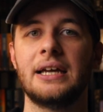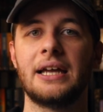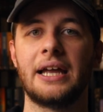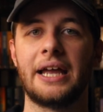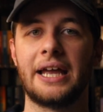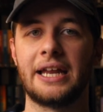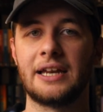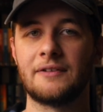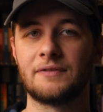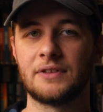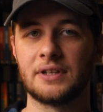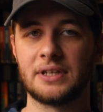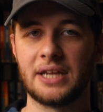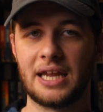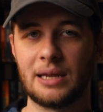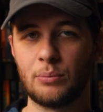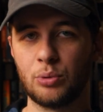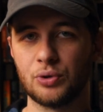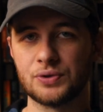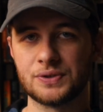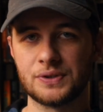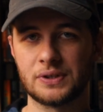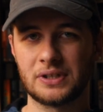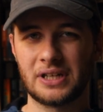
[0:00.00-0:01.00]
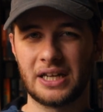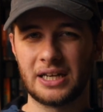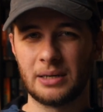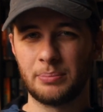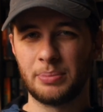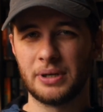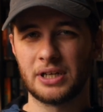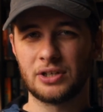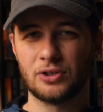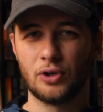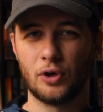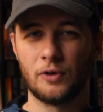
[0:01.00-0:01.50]
and if the tables look kind of
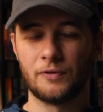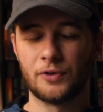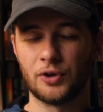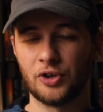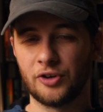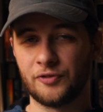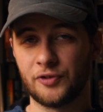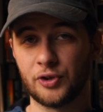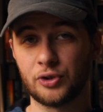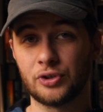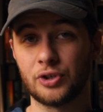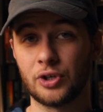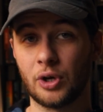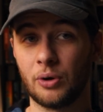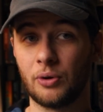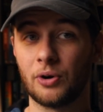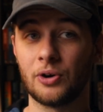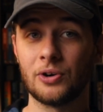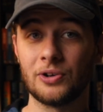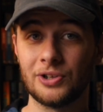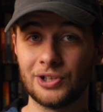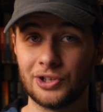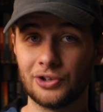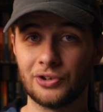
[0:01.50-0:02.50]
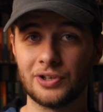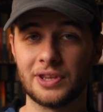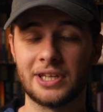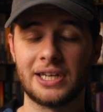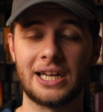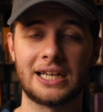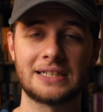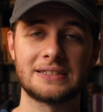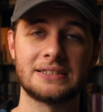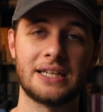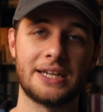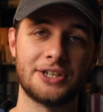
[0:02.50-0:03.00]
picked over, if you can go earlier in the
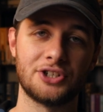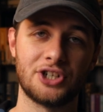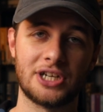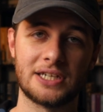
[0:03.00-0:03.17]
next day,